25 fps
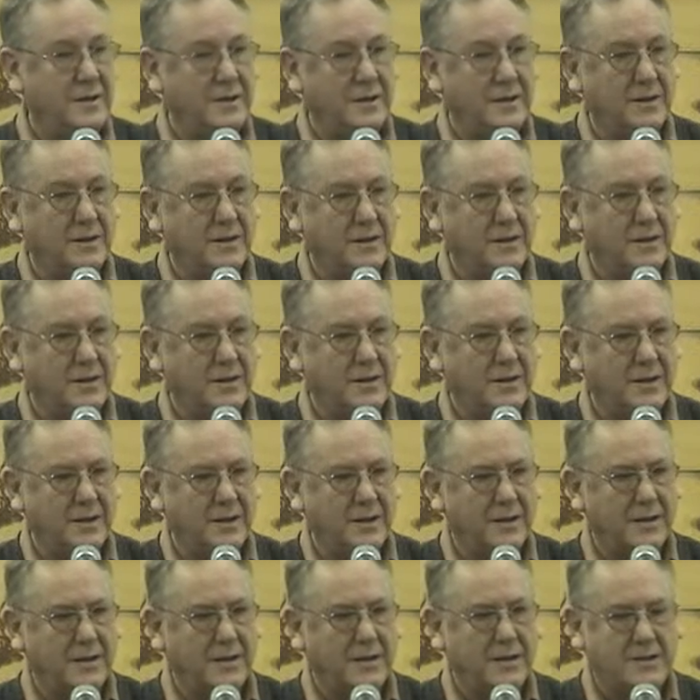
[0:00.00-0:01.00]
And
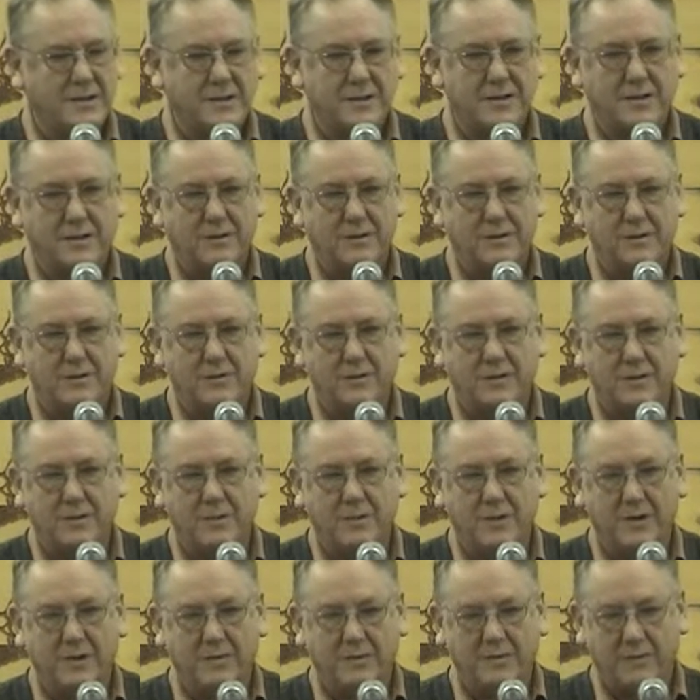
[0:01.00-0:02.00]
I just think we want
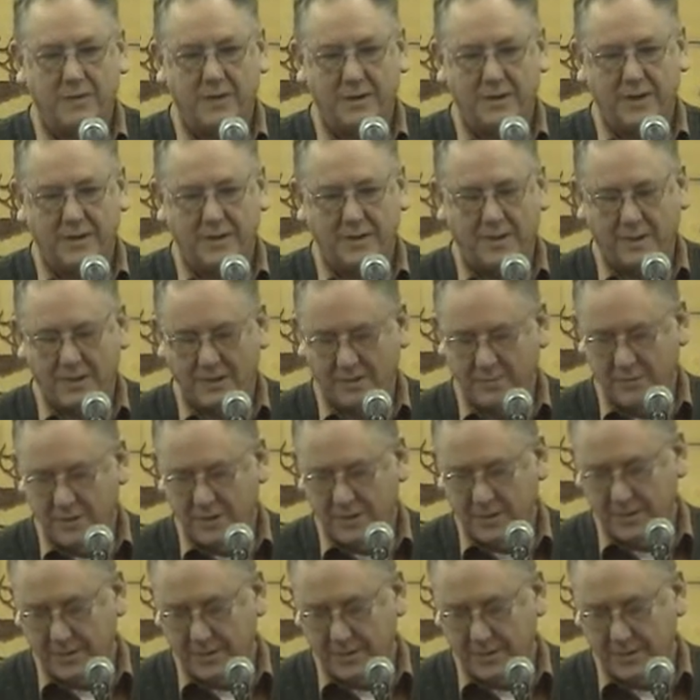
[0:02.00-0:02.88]
to be aware